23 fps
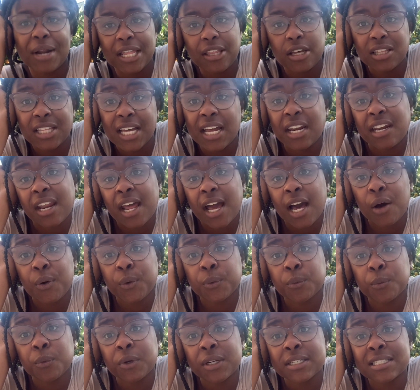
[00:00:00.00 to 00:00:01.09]
I thought that now
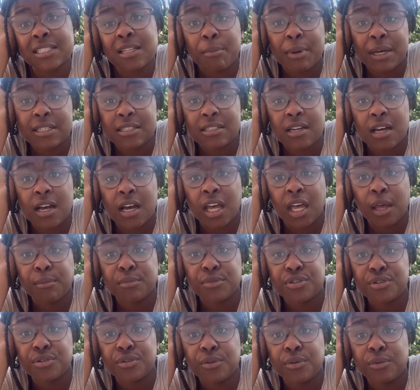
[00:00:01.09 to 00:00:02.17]
was the best time
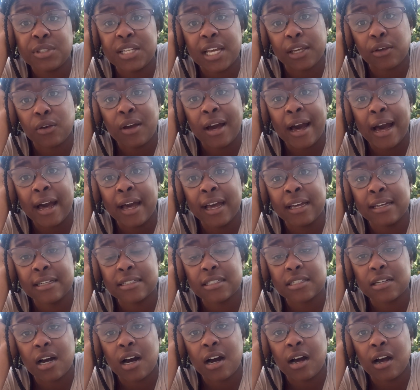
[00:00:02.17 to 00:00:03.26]
to take you
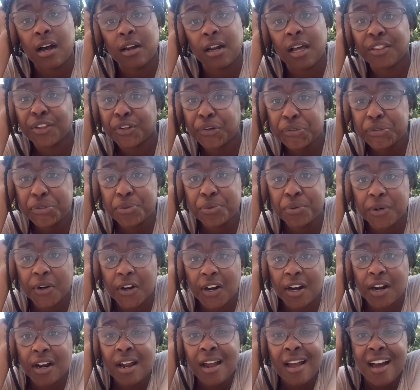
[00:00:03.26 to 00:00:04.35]
guys on a little
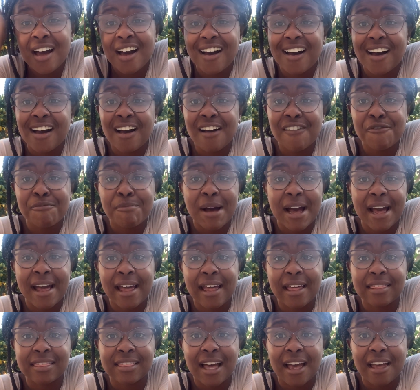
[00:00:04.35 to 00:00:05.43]
tour of
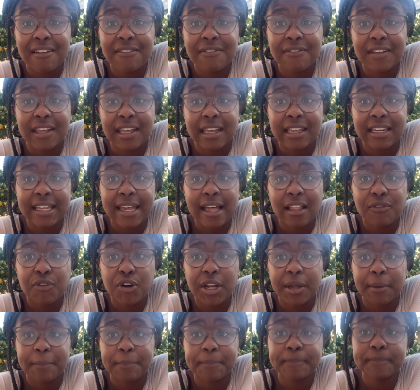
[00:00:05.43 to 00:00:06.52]
my life in California.